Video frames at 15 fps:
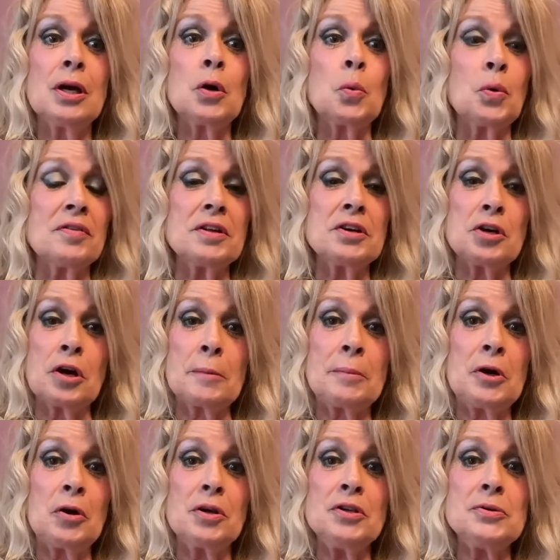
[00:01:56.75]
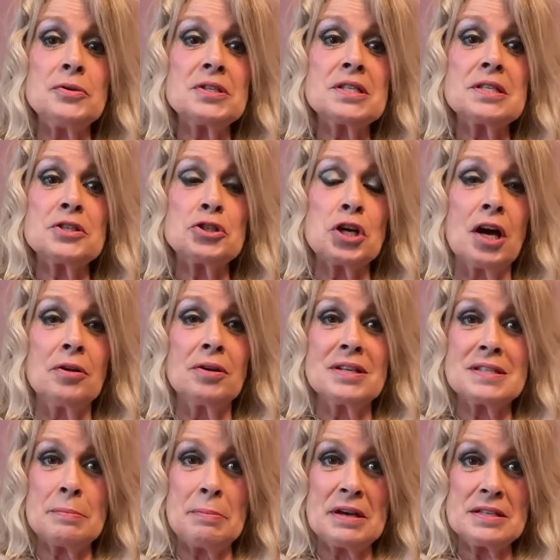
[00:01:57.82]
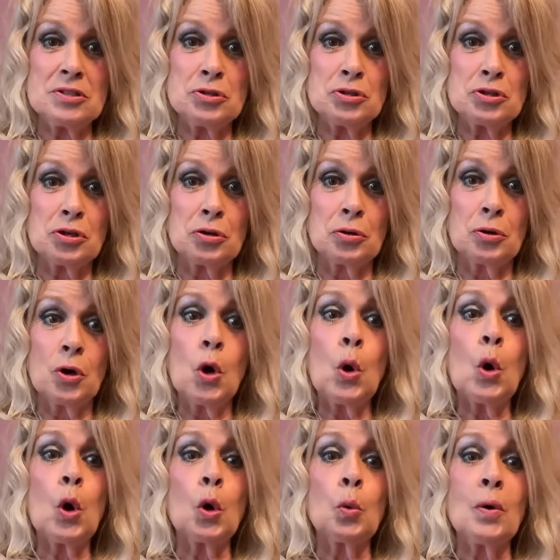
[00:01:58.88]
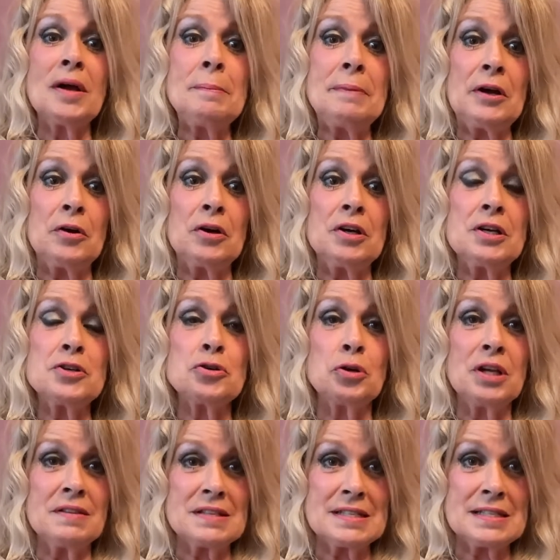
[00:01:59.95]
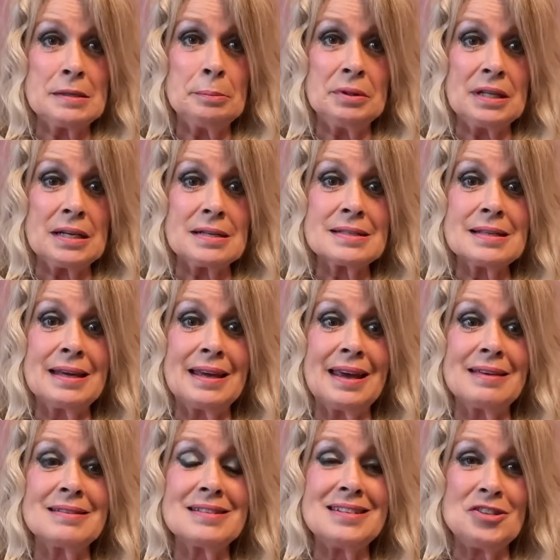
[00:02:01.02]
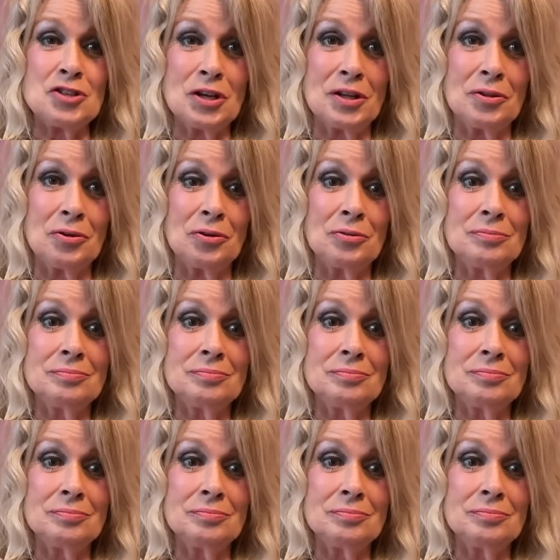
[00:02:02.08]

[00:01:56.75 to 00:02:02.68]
where the narc parent uses the child as a messenger, or one parent turning the siblings against each other.